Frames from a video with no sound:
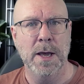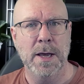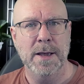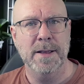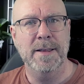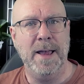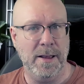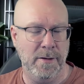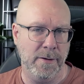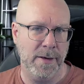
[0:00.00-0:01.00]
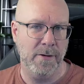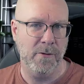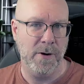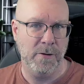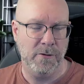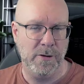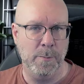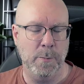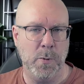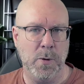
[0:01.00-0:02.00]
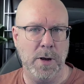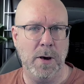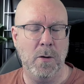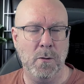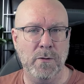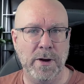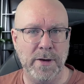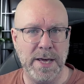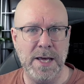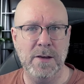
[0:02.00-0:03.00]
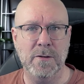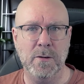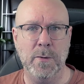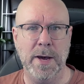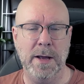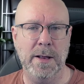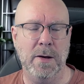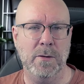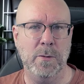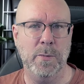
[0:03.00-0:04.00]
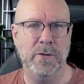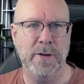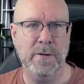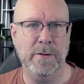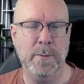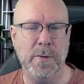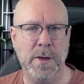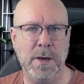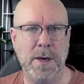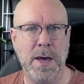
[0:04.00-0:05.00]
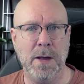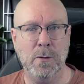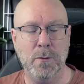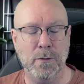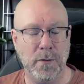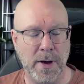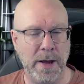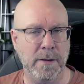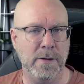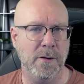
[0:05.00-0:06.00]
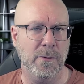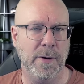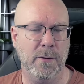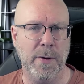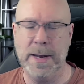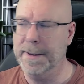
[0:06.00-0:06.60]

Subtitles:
that is very simple, or very easy way now to present something and to find things very quickly.